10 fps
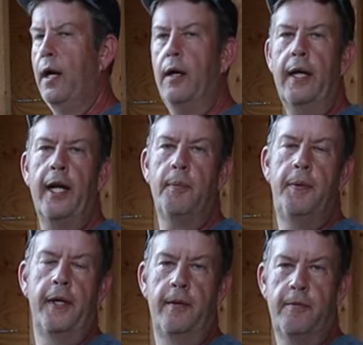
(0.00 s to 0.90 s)
Okay, and I
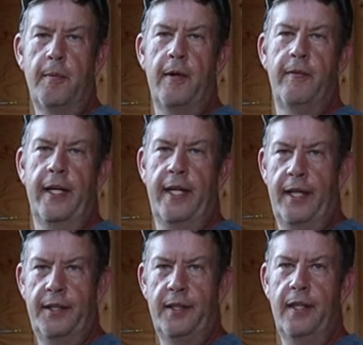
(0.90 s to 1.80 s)
put in for my
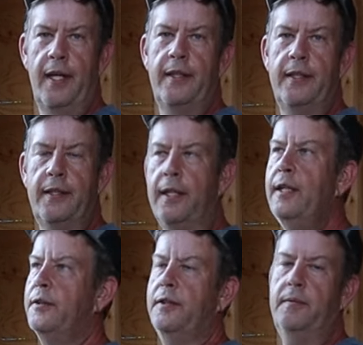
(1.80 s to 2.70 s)
vacation day this
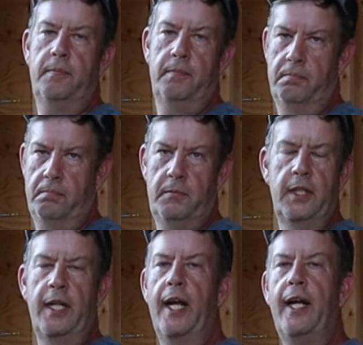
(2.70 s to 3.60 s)
year. It's
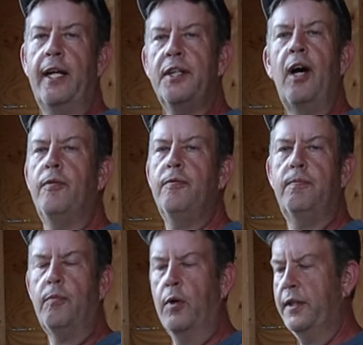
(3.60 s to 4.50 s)
today. I was off
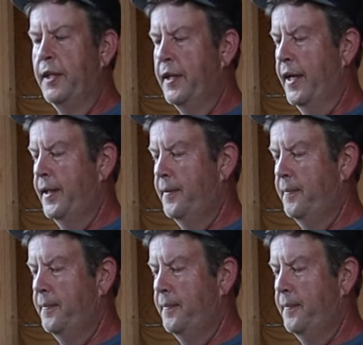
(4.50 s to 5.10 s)
work today.